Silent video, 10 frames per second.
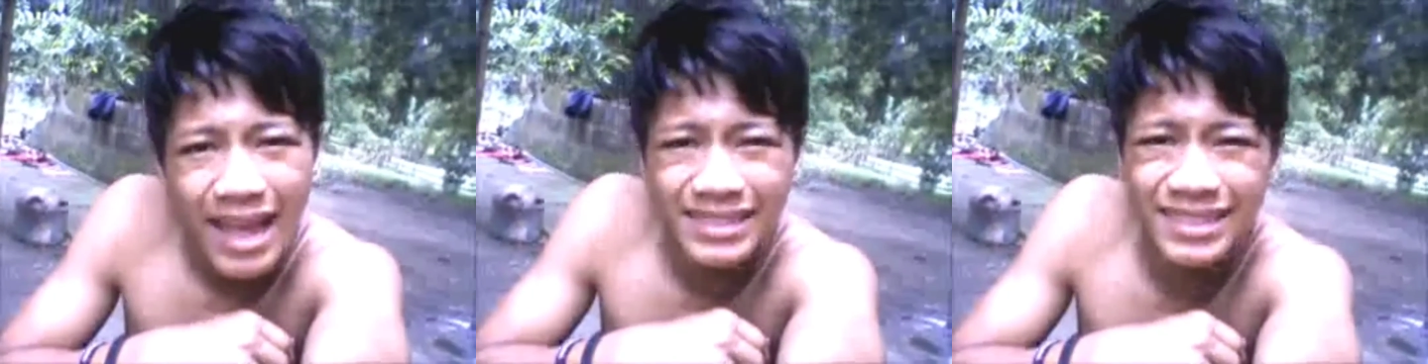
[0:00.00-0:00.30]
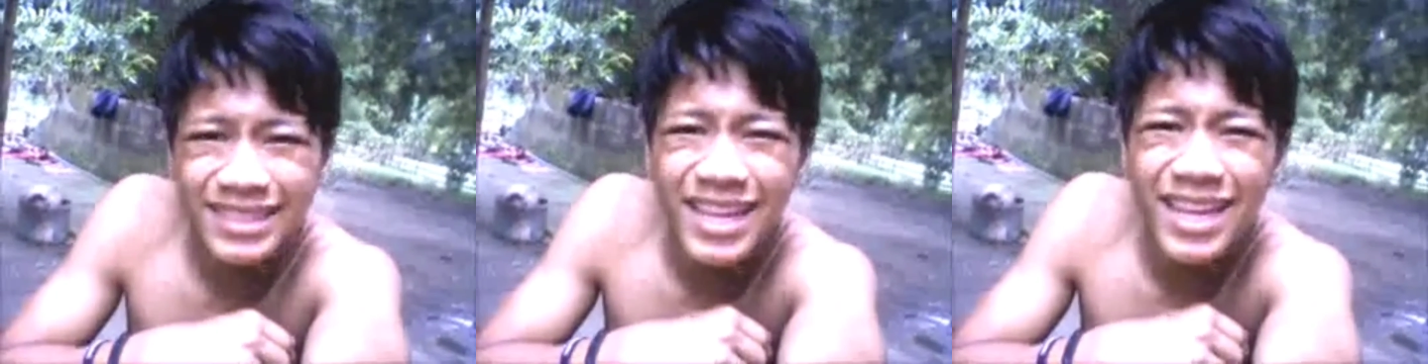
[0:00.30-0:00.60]

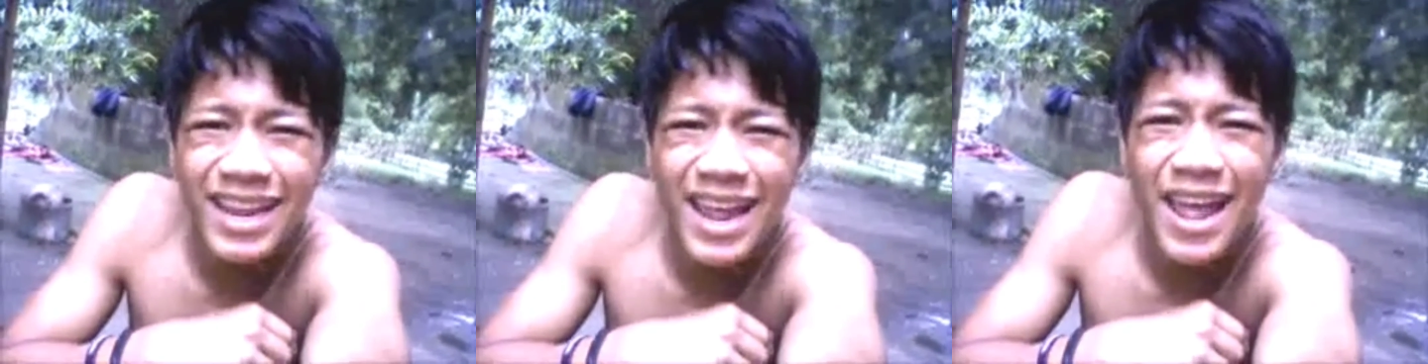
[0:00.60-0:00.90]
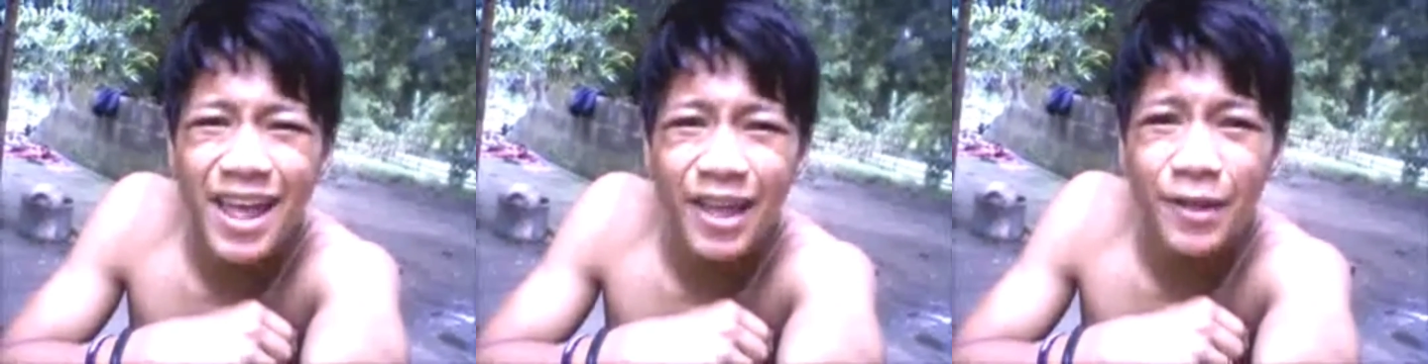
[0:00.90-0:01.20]
I see
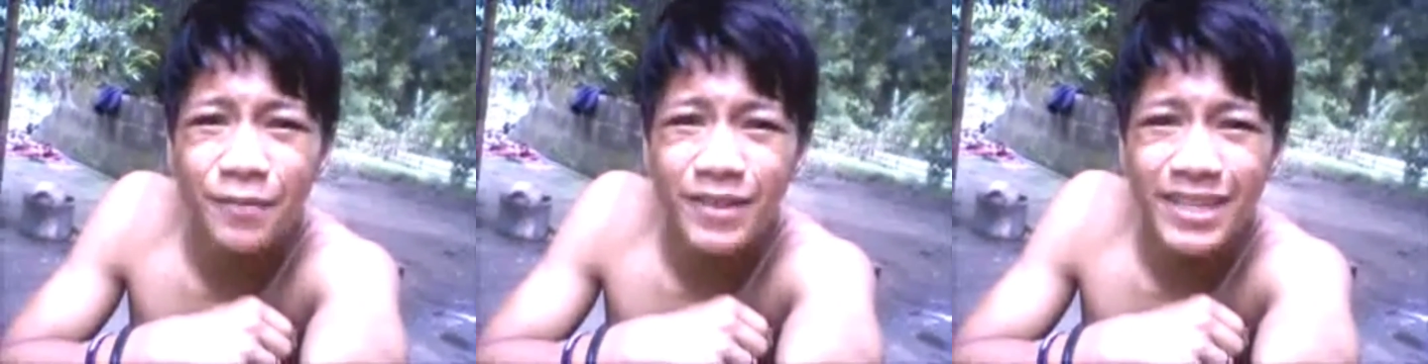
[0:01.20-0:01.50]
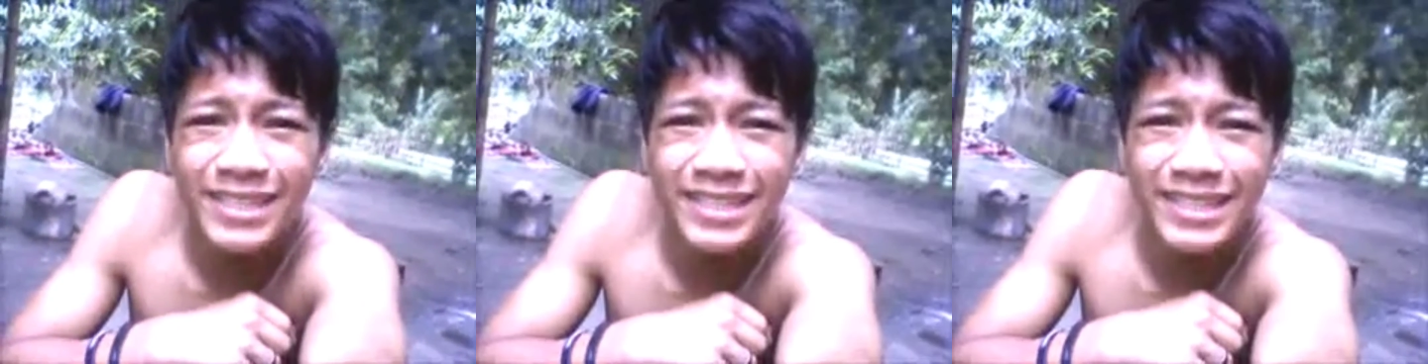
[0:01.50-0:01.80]
them
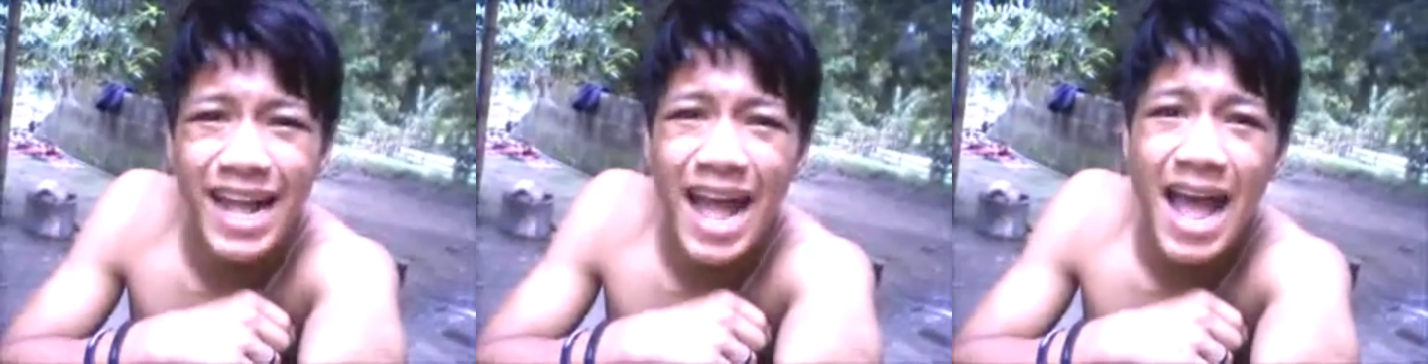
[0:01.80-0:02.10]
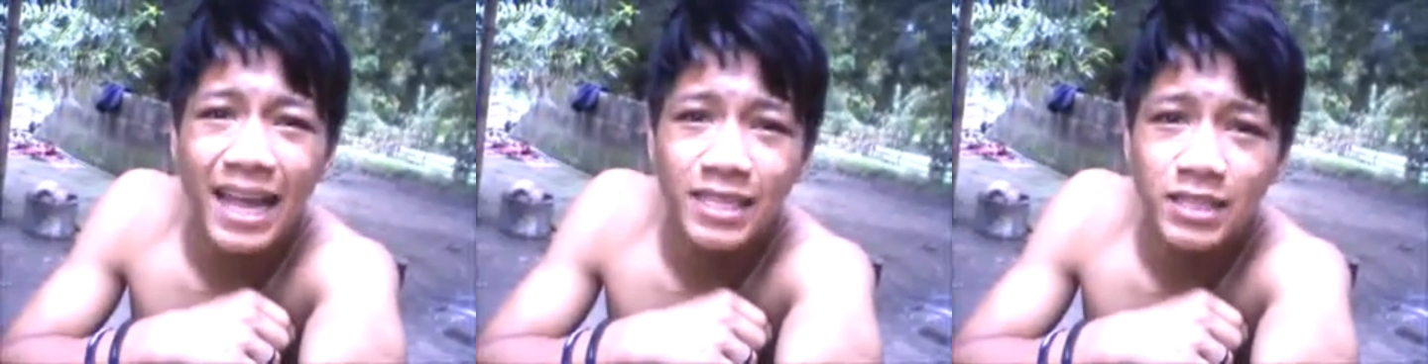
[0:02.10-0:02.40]
the
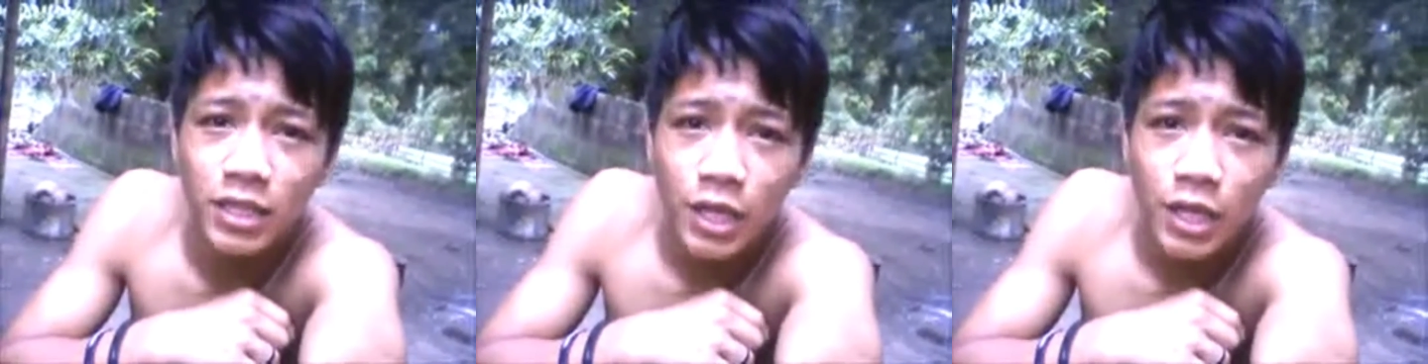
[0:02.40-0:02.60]
skies,